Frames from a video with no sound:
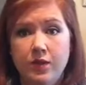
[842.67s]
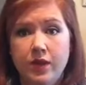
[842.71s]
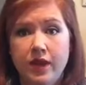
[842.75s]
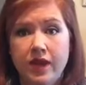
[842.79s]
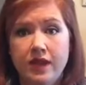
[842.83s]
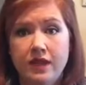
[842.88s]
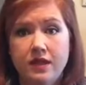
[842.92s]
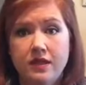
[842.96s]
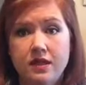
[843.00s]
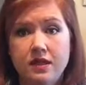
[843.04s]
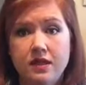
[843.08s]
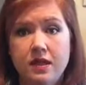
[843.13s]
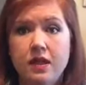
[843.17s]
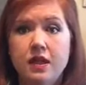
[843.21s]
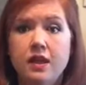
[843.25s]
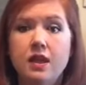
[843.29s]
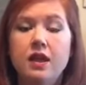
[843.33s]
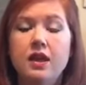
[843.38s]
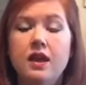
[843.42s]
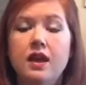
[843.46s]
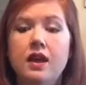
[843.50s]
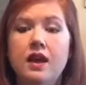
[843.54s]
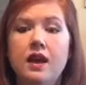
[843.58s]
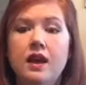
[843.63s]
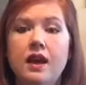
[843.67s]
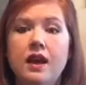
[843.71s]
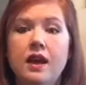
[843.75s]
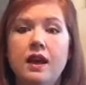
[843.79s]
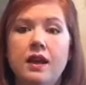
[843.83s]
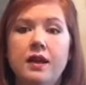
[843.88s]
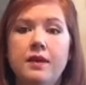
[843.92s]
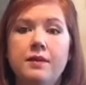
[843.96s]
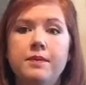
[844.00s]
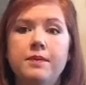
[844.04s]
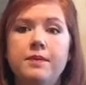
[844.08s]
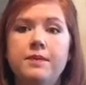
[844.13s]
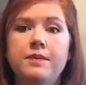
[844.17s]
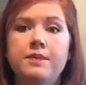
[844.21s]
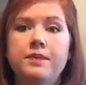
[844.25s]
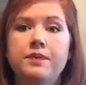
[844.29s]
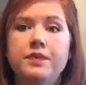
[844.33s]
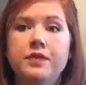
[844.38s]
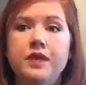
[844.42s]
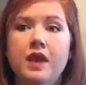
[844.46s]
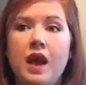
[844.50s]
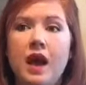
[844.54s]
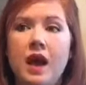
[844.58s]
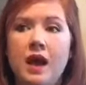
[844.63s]
weight.
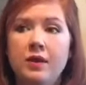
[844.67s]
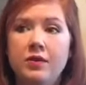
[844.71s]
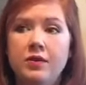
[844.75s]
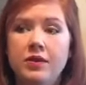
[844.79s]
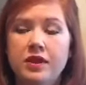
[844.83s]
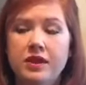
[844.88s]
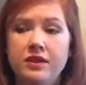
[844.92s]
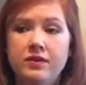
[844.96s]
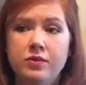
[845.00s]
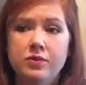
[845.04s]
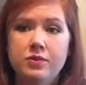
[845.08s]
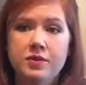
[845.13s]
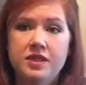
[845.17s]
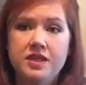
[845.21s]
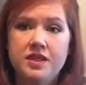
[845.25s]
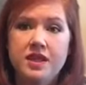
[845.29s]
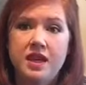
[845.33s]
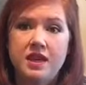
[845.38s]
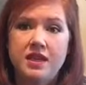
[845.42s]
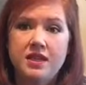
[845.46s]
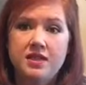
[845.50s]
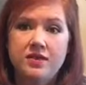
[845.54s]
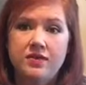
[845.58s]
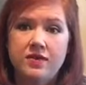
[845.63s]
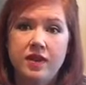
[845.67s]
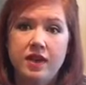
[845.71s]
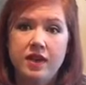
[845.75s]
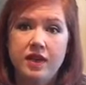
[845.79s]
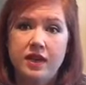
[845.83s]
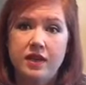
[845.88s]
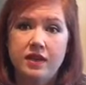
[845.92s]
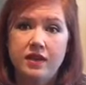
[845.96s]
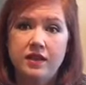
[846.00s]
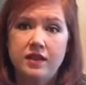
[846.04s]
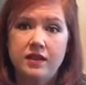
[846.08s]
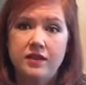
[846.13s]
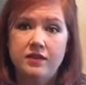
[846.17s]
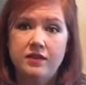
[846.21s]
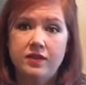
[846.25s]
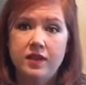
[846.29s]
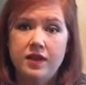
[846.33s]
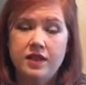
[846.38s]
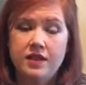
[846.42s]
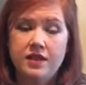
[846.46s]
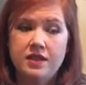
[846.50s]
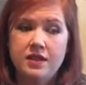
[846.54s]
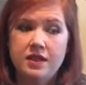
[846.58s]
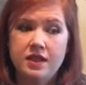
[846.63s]
I will even be satisfied if
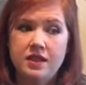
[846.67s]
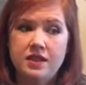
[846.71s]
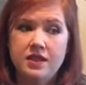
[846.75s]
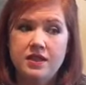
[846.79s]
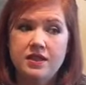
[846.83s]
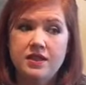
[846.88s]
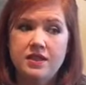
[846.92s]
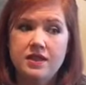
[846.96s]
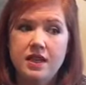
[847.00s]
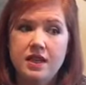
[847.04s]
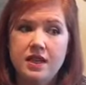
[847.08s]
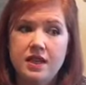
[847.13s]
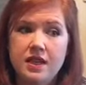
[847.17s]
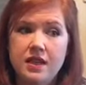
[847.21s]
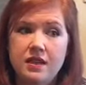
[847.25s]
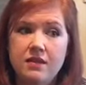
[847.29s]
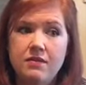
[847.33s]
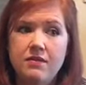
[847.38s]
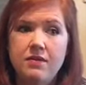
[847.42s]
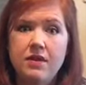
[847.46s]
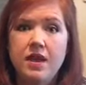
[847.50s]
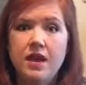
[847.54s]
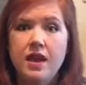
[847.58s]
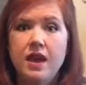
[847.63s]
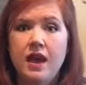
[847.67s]
I stay the same.